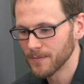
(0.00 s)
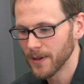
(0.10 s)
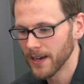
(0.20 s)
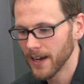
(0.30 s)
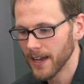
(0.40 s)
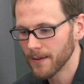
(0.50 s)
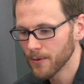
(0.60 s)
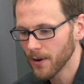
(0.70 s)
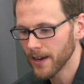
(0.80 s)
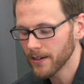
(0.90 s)
But I am
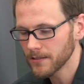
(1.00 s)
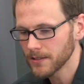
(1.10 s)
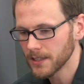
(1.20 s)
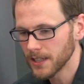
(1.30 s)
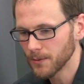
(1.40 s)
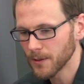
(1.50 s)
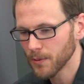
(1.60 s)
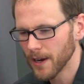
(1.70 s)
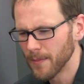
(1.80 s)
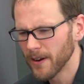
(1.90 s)
a writer, and I work
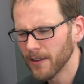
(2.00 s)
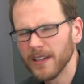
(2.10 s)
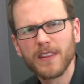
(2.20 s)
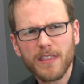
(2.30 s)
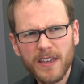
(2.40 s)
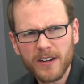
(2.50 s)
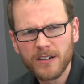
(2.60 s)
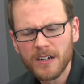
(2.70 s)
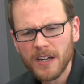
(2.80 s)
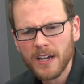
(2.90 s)
primarily in the theater.